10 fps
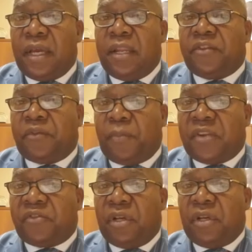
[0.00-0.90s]
And
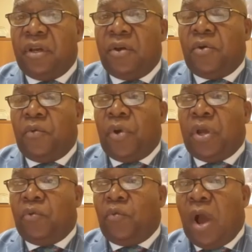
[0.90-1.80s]
especially
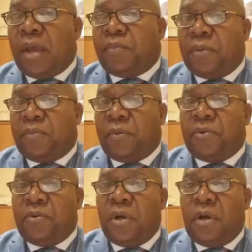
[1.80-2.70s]
when white people
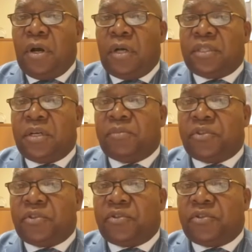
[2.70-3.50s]
attempt